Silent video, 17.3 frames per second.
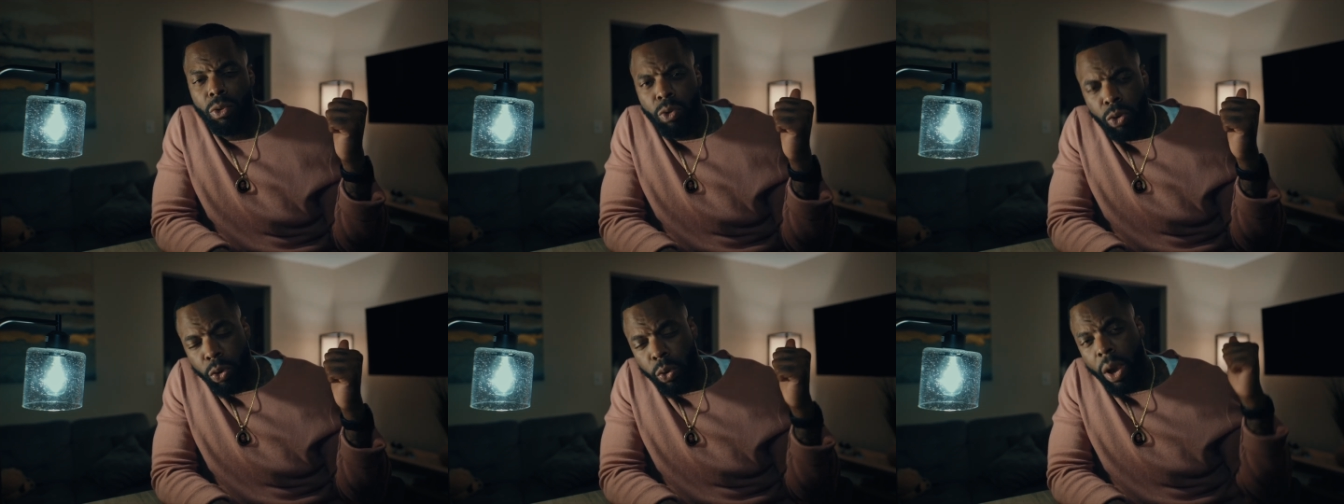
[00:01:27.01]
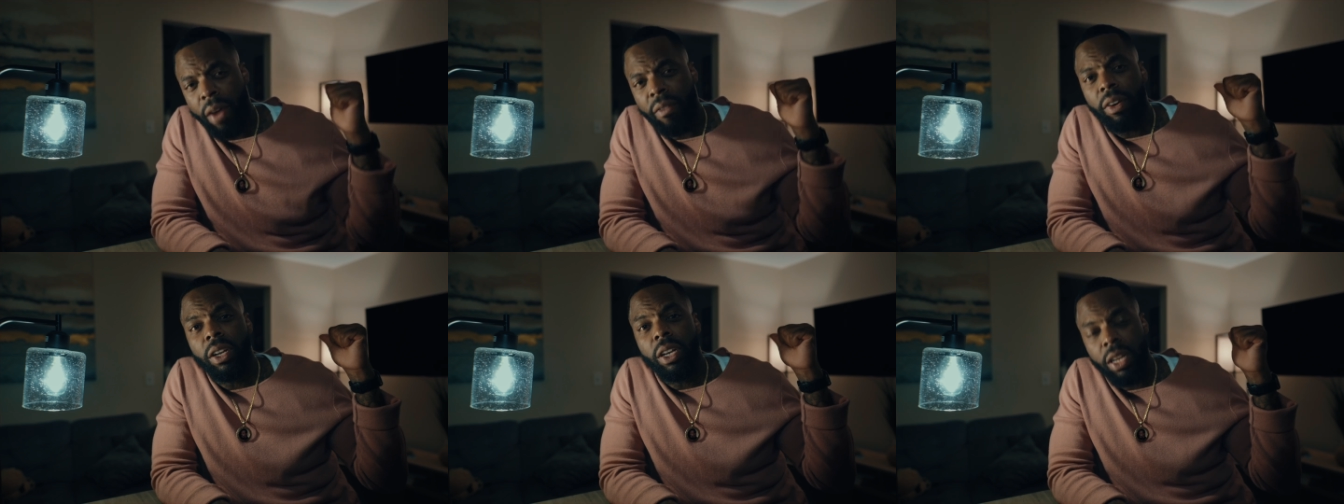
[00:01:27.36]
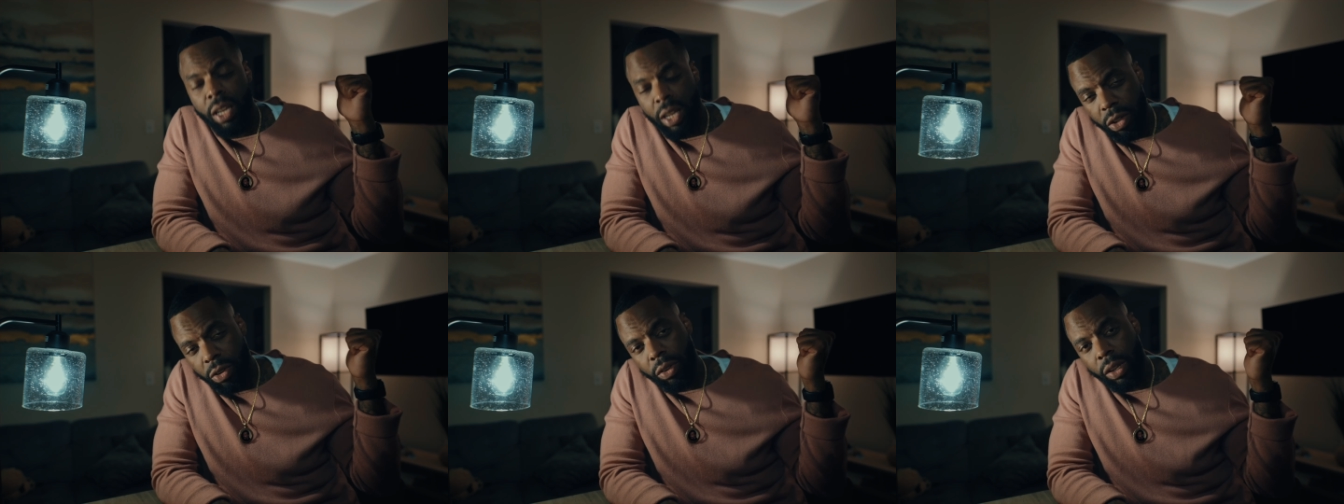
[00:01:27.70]
You have
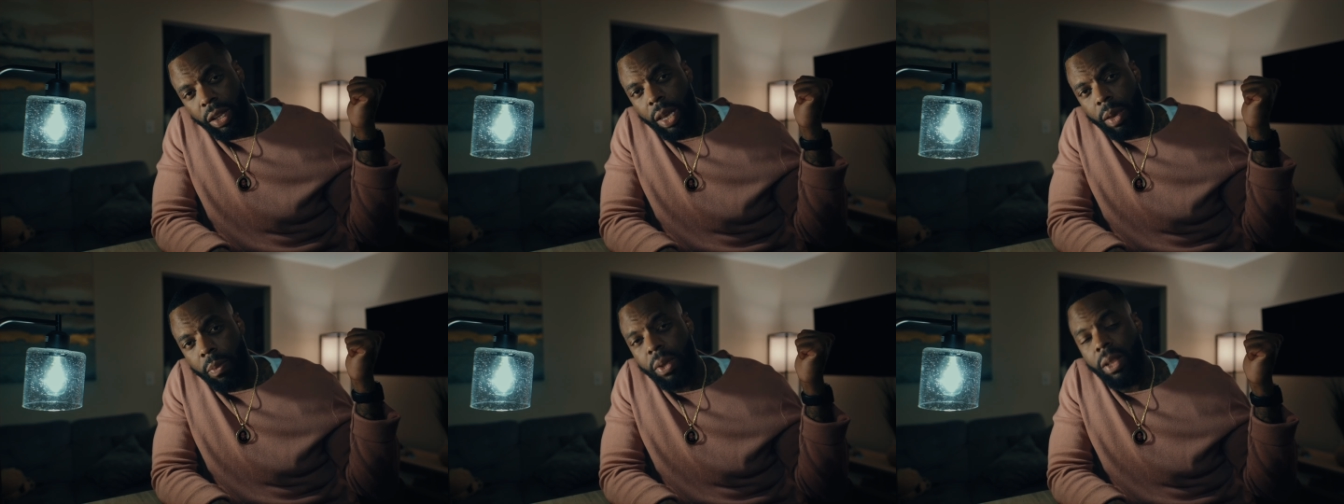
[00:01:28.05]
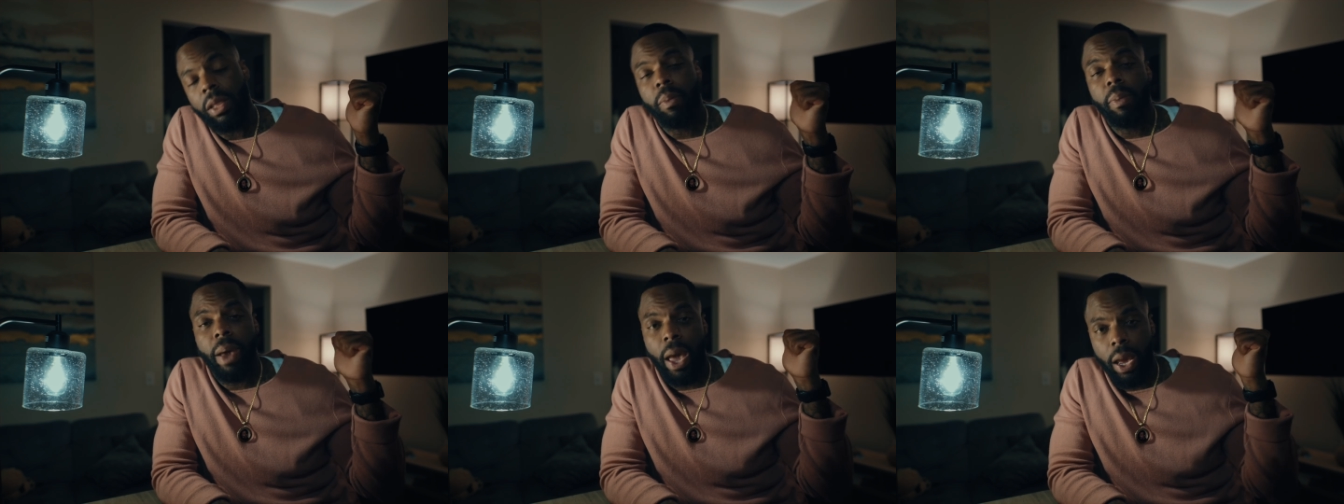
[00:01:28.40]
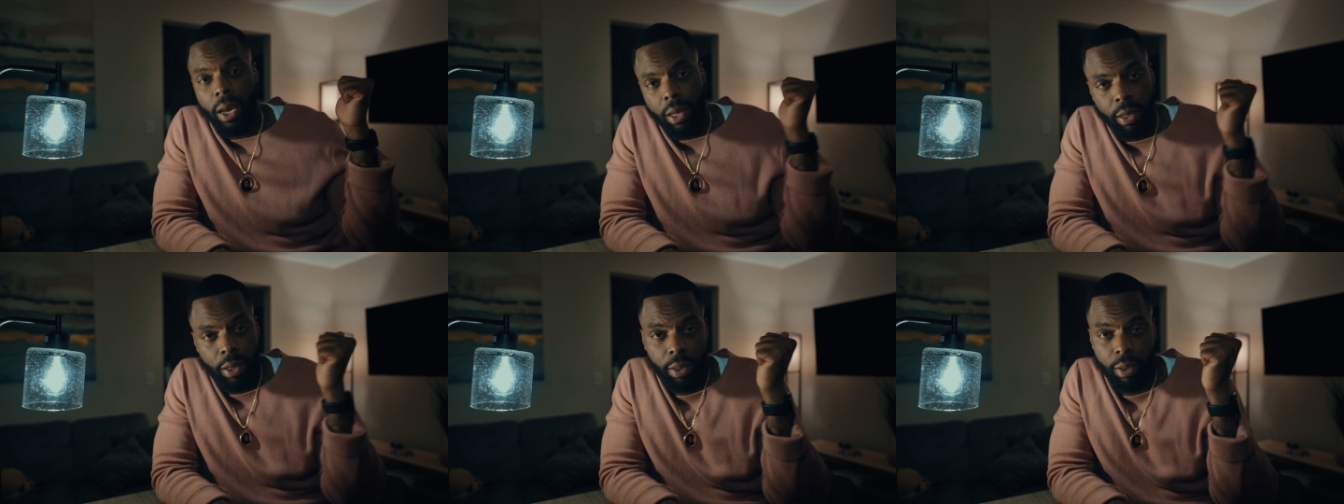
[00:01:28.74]
another lamp in the back.